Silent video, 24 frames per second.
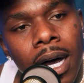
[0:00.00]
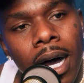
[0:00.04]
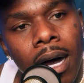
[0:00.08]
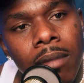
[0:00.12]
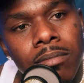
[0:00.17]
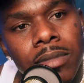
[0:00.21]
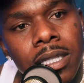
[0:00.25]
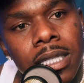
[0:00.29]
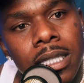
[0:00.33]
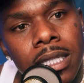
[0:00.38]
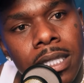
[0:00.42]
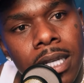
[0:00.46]

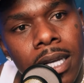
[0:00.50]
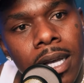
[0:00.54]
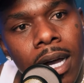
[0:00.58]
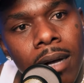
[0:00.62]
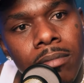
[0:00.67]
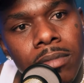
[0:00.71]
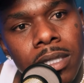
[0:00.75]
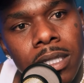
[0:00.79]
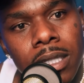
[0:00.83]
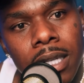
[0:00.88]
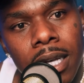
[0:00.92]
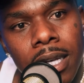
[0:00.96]
I'm just saying.
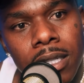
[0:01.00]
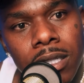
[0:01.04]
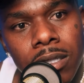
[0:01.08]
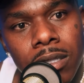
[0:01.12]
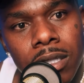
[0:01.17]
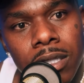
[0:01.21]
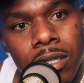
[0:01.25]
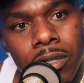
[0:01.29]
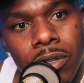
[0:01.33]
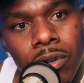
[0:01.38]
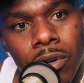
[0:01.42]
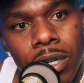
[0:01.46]
I'm just
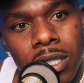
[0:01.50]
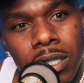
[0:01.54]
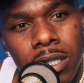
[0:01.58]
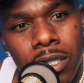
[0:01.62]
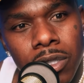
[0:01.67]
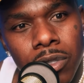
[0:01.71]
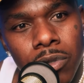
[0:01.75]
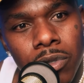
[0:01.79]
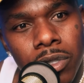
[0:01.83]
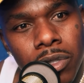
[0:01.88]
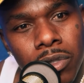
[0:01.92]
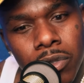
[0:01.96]
answering your question
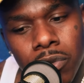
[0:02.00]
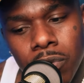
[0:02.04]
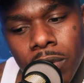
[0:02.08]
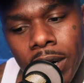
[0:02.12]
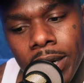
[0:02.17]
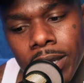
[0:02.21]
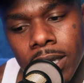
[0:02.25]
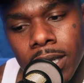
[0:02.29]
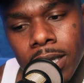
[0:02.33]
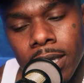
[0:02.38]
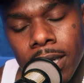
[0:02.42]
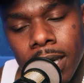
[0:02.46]
through and through
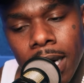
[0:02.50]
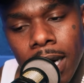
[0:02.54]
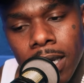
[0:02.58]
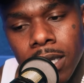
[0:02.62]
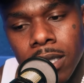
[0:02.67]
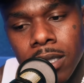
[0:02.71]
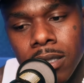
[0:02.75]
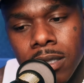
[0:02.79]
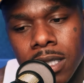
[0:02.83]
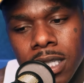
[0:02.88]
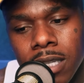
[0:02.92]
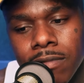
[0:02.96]
rather than kind
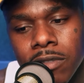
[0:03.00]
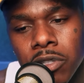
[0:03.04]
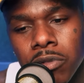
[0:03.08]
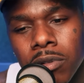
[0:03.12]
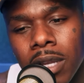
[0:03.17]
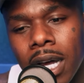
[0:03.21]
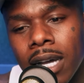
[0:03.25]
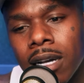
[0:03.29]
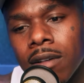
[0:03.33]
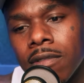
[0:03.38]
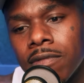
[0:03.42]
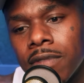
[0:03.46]
of giving you
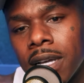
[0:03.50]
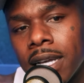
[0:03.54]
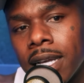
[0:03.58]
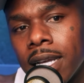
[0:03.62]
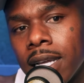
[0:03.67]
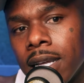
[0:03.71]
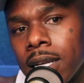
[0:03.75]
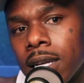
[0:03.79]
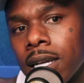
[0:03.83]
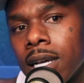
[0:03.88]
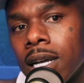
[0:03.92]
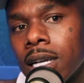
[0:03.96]
like a
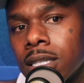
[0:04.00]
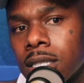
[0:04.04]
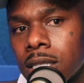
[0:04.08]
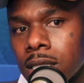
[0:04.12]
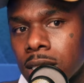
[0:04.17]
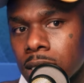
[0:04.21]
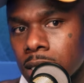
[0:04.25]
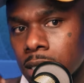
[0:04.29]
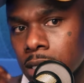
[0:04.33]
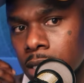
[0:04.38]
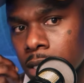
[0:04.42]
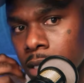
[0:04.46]
vague
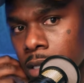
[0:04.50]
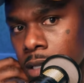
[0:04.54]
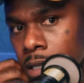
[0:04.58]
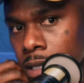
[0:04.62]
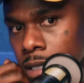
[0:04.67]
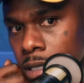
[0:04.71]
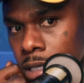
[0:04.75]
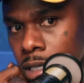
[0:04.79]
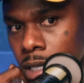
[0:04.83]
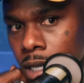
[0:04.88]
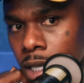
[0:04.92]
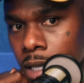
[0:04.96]
answer.
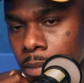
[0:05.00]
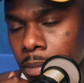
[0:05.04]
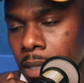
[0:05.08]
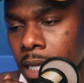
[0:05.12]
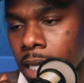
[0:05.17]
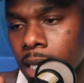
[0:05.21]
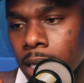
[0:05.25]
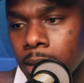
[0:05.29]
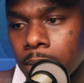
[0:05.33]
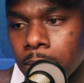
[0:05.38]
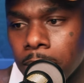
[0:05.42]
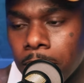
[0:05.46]
You know what I
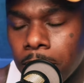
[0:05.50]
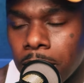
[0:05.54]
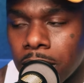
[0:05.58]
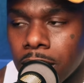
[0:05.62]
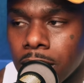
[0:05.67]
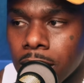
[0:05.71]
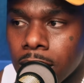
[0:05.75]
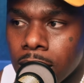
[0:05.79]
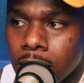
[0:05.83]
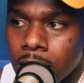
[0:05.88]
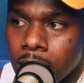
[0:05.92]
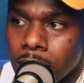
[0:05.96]
mean?
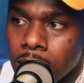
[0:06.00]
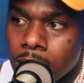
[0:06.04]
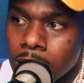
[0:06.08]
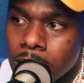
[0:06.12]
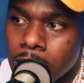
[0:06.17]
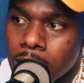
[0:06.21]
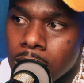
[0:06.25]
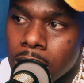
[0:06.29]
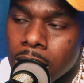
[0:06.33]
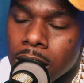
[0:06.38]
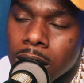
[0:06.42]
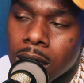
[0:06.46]
But
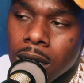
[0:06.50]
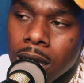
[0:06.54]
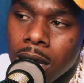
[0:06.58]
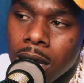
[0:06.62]
yeah.